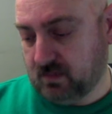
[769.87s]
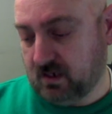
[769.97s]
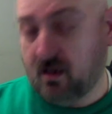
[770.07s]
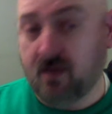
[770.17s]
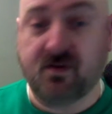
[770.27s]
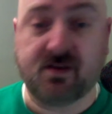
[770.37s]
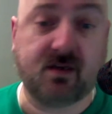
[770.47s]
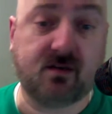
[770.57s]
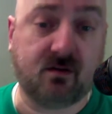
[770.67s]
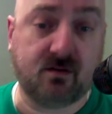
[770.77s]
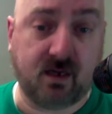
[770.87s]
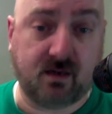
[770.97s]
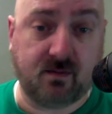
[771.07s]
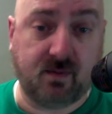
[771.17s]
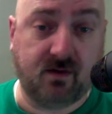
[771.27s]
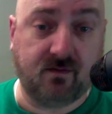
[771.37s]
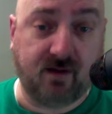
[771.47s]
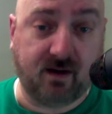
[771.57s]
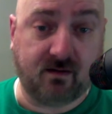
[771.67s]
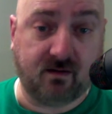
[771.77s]
If this thing turns out to be
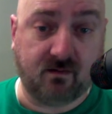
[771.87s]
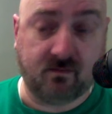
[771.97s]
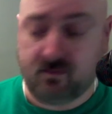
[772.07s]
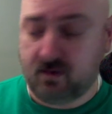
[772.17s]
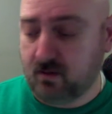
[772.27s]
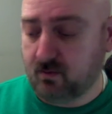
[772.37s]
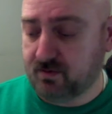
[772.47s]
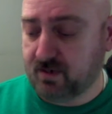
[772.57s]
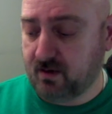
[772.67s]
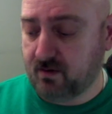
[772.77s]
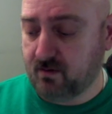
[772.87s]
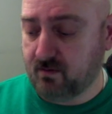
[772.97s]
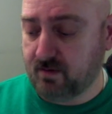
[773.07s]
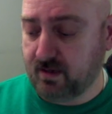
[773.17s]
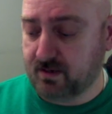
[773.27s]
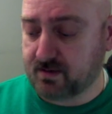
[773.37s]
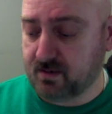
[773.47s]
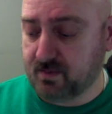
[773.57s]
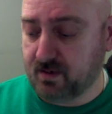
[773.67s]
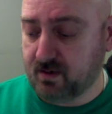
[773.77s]
defective, I will tell you that it's going to
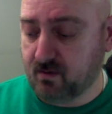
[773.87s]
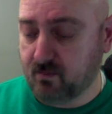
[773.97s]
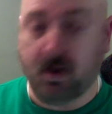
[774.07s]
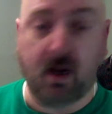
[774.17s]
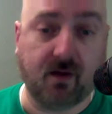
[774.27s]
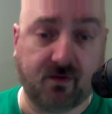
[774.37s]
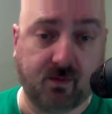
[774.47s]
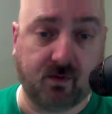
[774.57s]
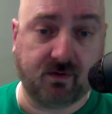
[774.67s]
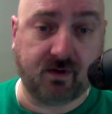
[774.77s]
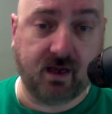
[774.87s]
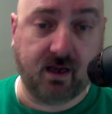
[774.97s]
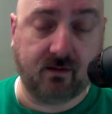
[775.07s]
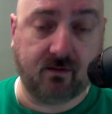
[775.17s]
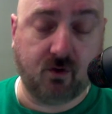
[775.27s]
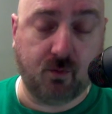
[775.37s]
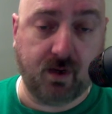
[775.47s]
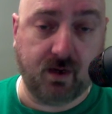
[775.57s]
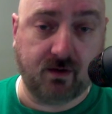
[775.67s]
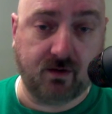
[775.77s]
be near impossible to get
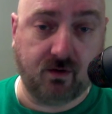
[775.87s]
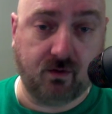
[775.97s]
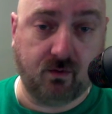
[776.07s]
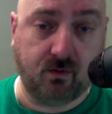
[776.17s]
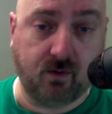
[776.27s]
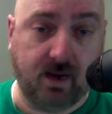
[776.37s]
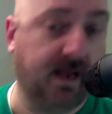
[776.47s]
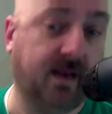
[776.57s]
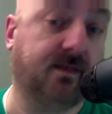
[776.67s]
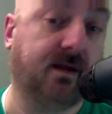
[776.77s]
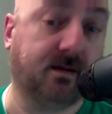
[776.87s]
Nubia to do anything.